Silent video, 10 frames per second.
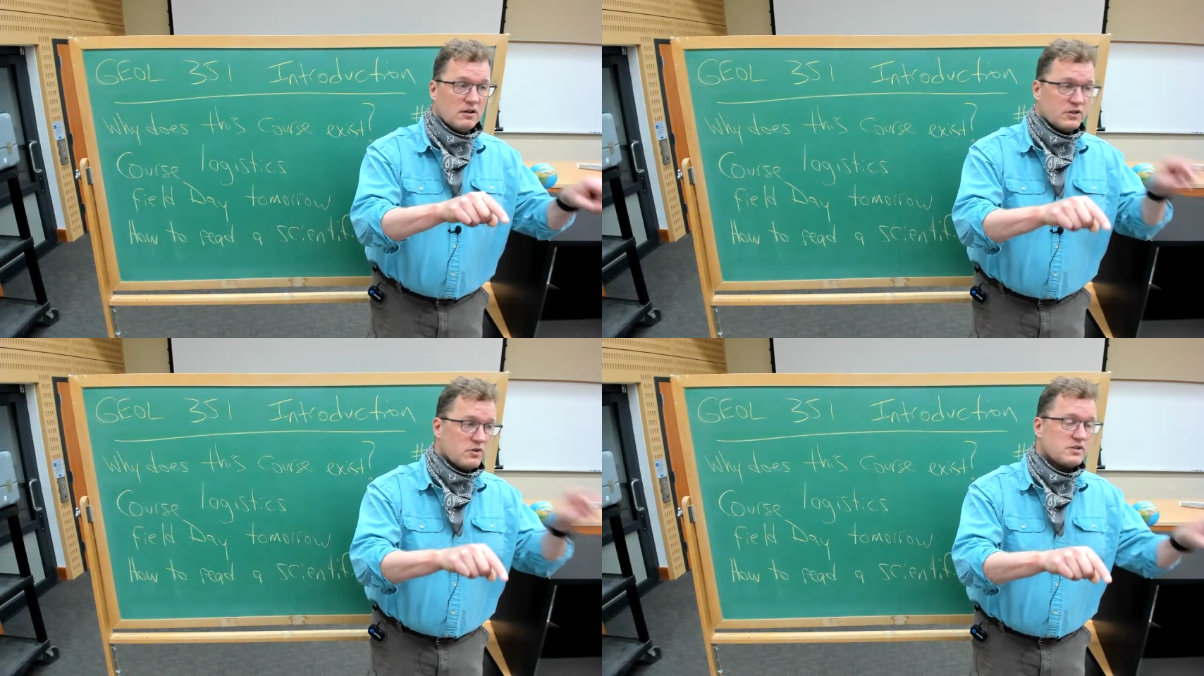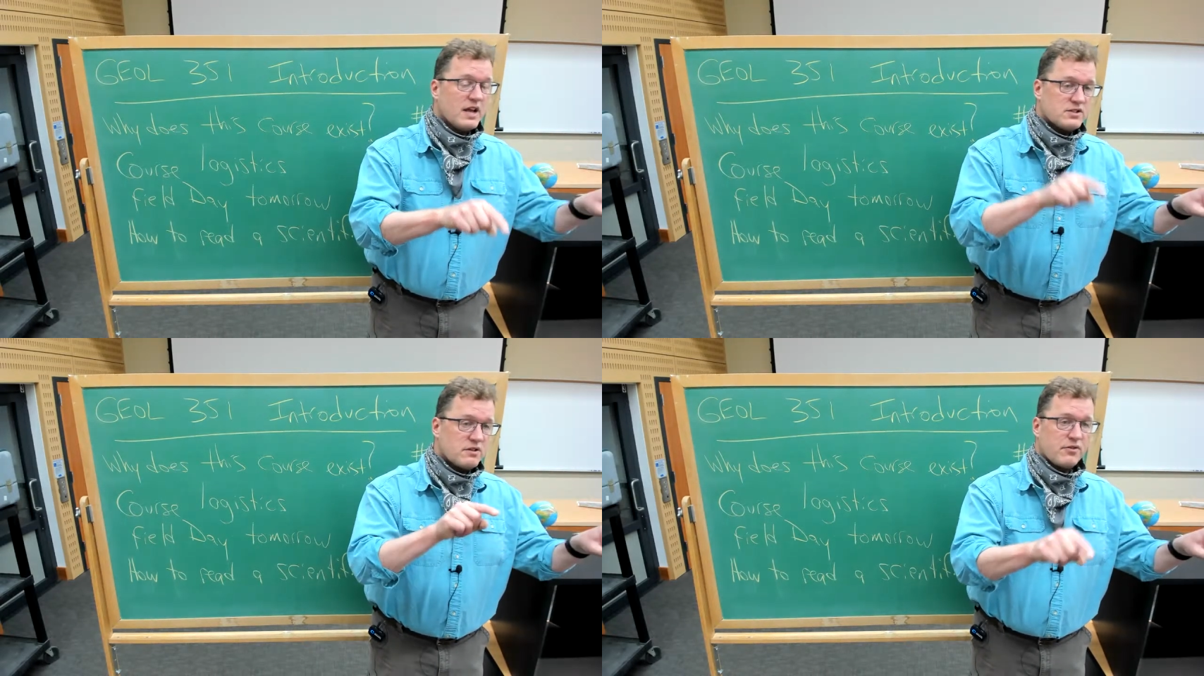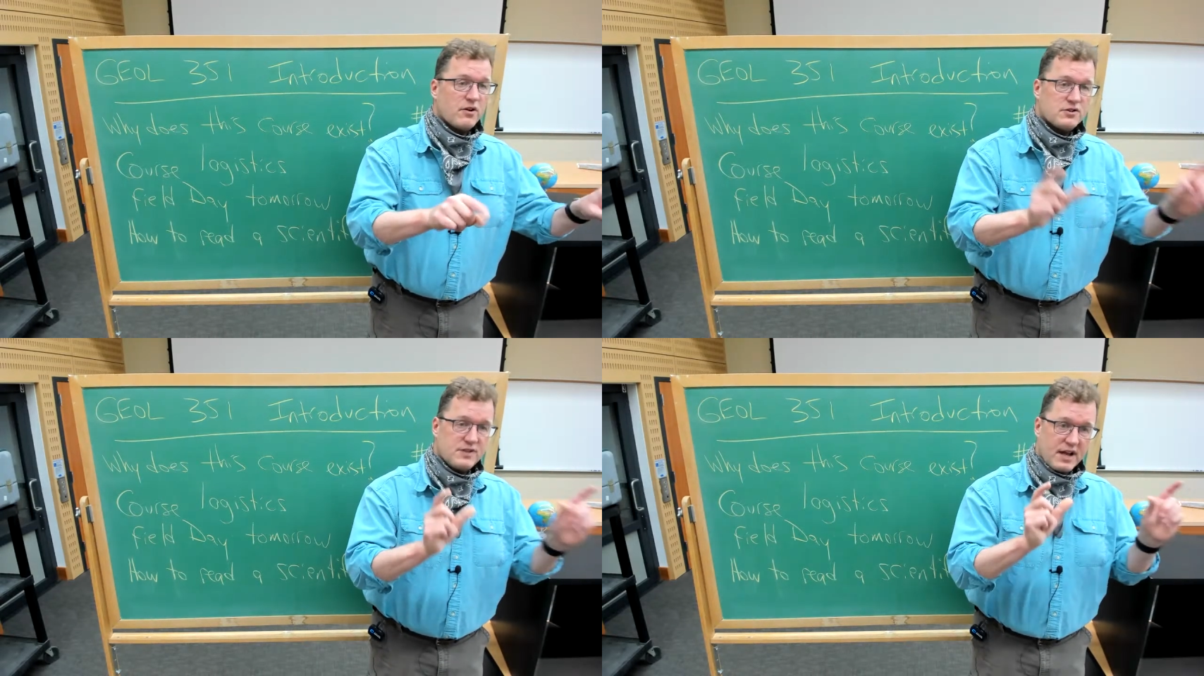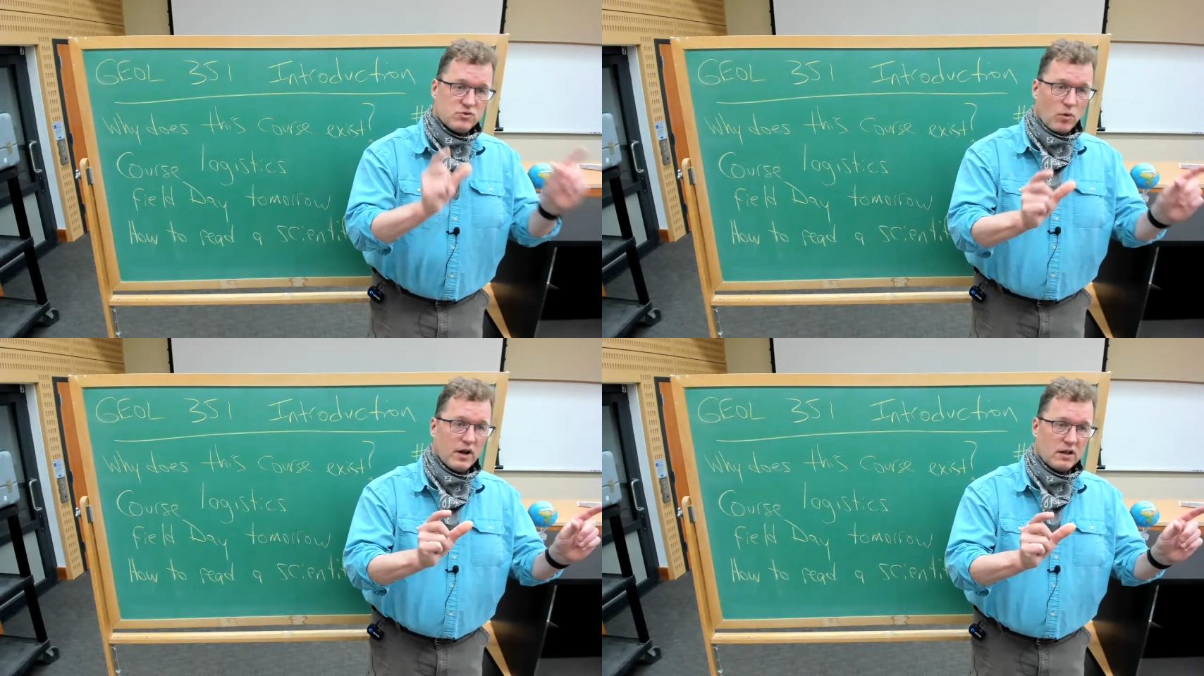Tuesdays and Thursdays,
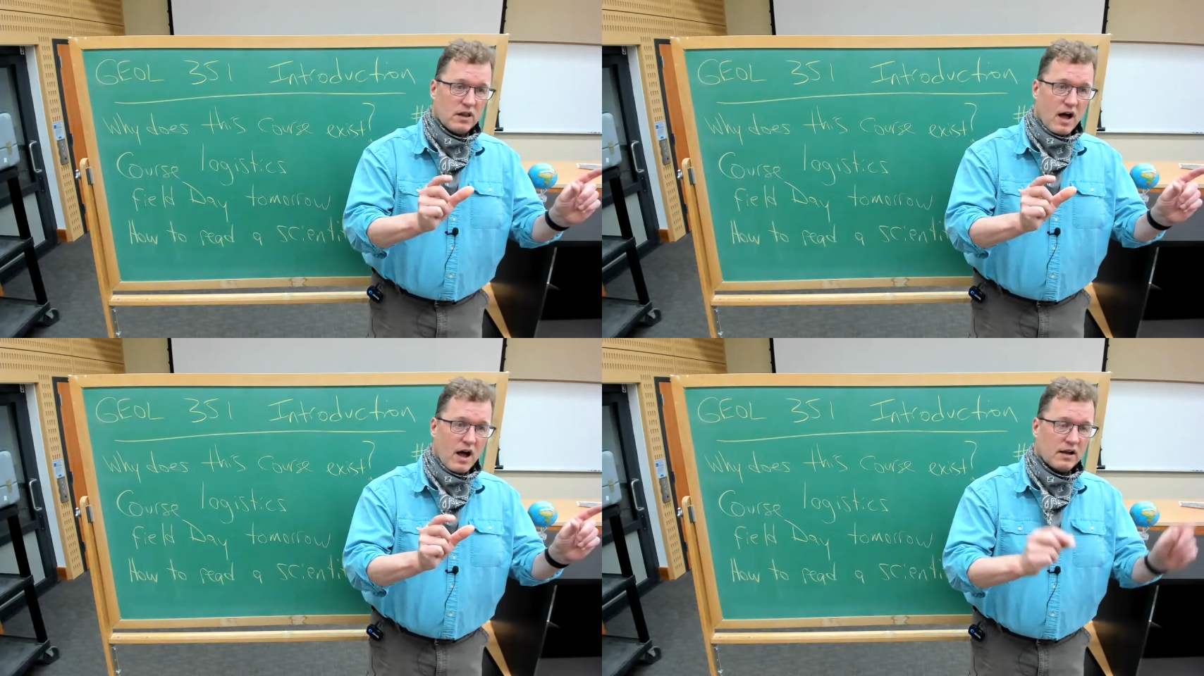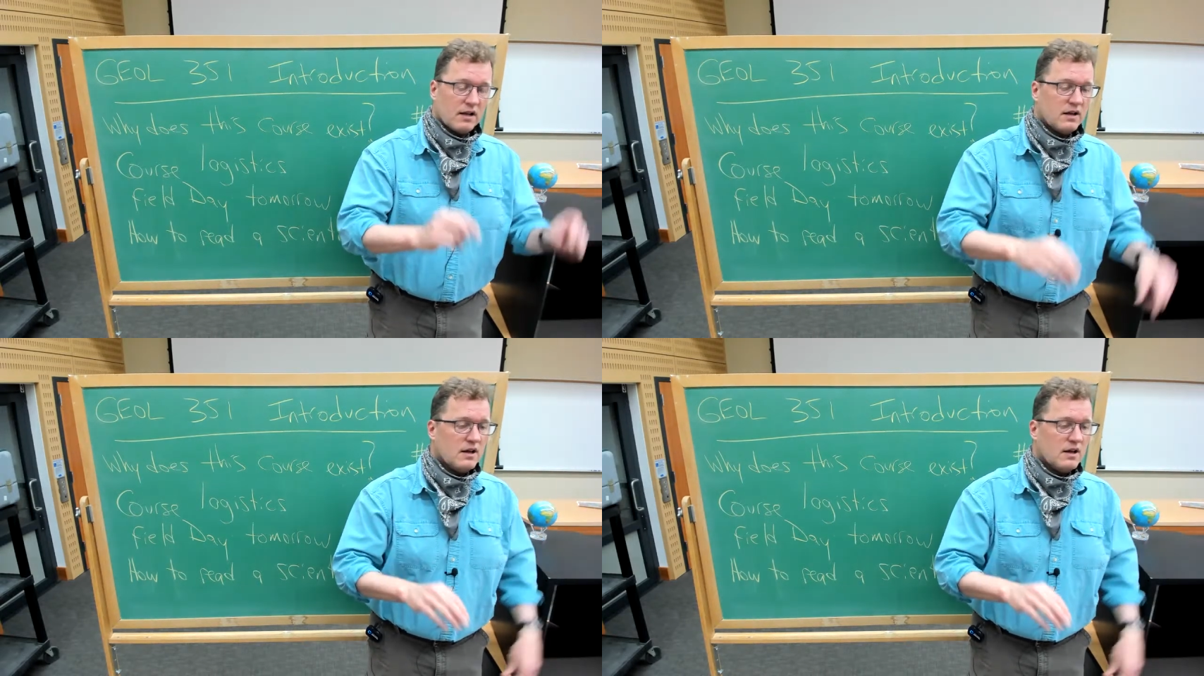one o'clock.